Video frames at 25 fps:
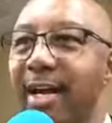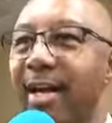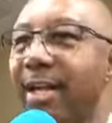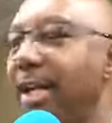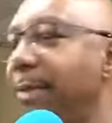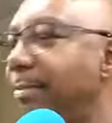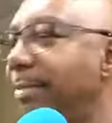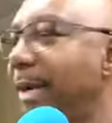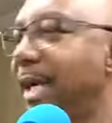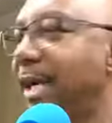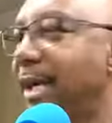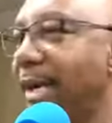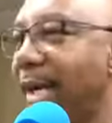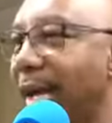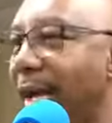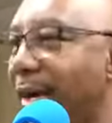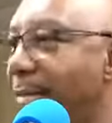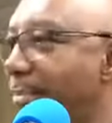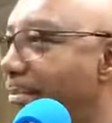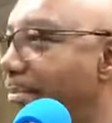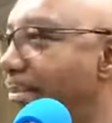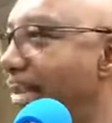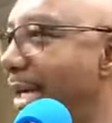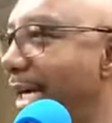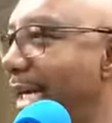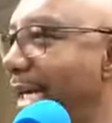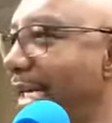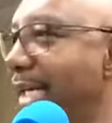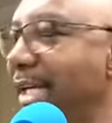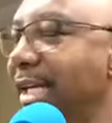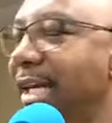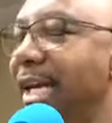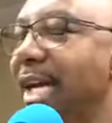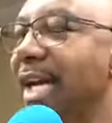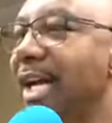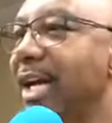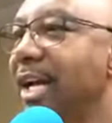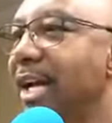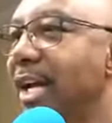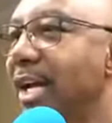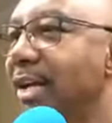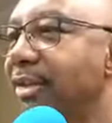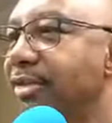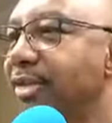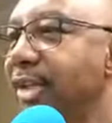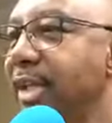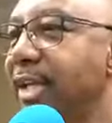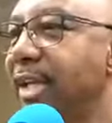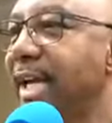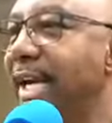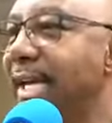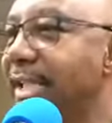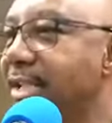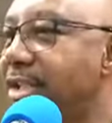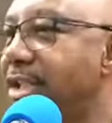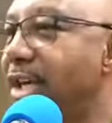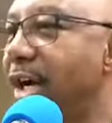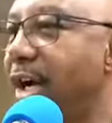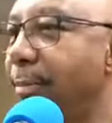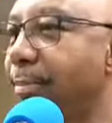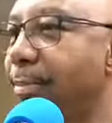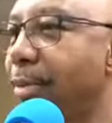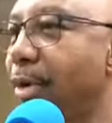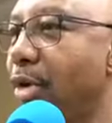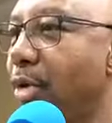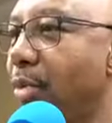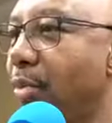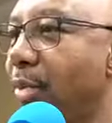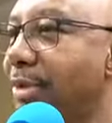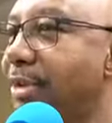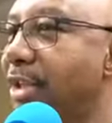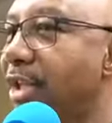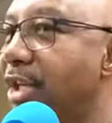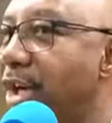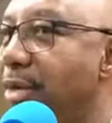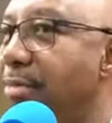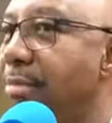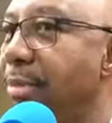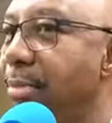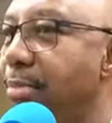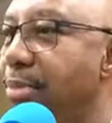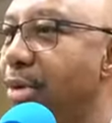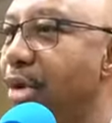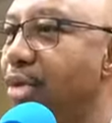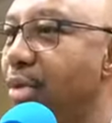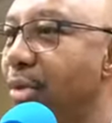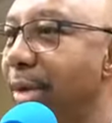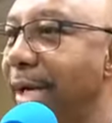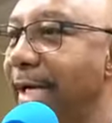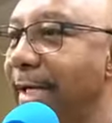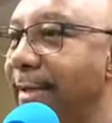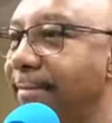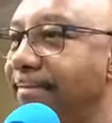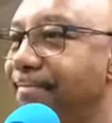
they pay a lot of money. And see, Head Start program was a government program.